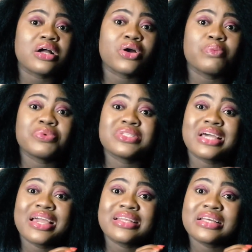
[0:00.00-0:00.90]

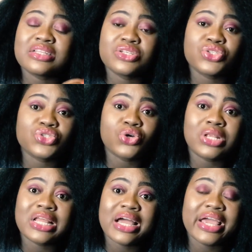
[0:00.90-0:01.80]
computer aided
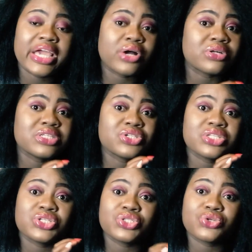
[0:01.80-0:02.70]
installer, air
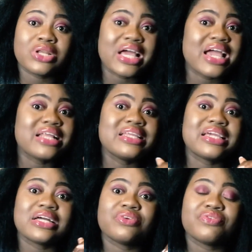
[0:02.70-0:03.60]
condition installer, any
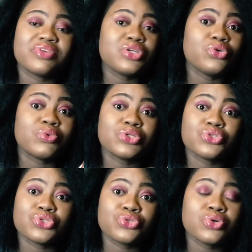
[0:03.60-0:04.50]
kind of thing you want
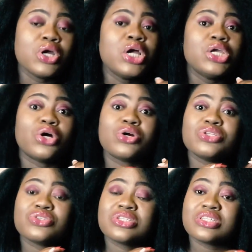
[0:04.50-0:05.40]
to do. You're
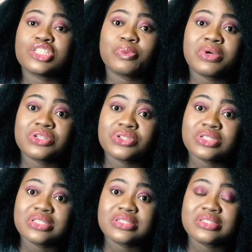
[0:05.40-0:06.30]
going to see the
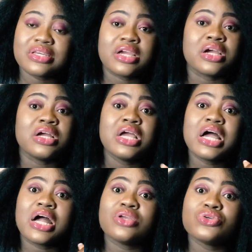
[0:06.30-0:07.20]
specialties there,
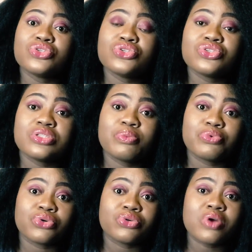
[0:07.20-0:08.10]
and you choose the
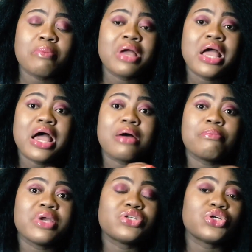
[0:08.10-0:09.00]
program,
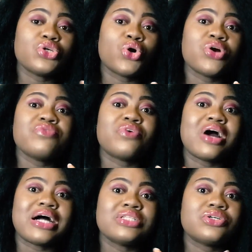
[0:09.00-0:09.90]
and make sure you're going
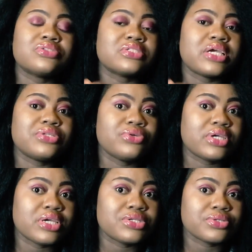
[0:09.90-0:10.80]
for adult
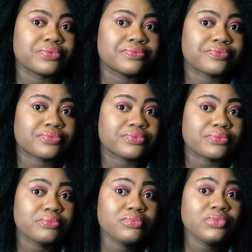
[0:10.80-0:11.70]
education.
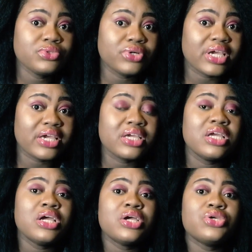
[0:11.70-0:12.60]

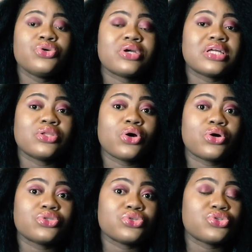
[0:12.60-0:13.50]
Okay, you cannot
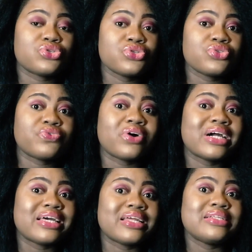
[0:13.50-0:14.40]
go to choose for
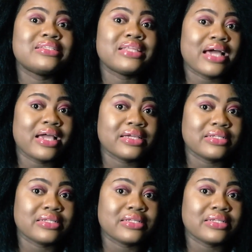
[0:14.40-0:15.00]
grade 9